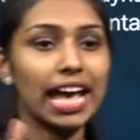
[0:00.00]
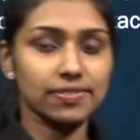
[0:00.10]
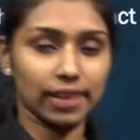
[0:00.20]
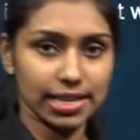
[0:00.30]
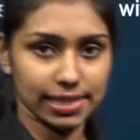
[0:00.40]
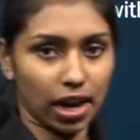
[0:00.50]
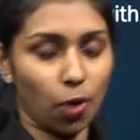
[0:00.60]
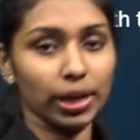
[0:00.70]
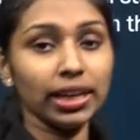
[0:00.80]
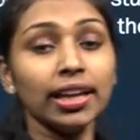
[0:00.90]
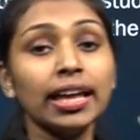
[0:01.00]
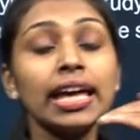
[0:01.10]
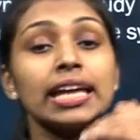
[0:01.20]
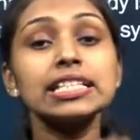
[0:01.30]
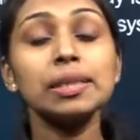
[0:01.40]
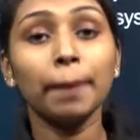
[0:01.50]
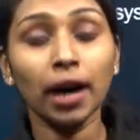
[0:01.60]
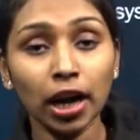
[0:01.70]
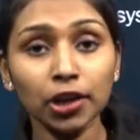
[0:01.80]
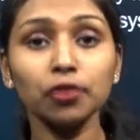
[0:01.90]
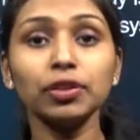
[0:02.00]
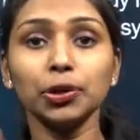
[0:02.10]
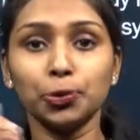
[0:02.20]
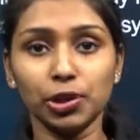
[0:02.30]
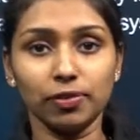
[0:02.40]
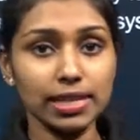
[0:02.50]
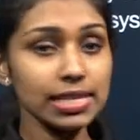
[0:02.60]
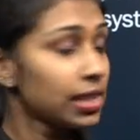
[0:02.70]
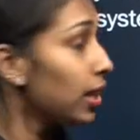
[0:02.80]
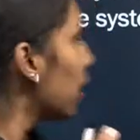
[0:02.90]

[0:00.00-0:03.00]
as well as surrounding. It is a part of the universe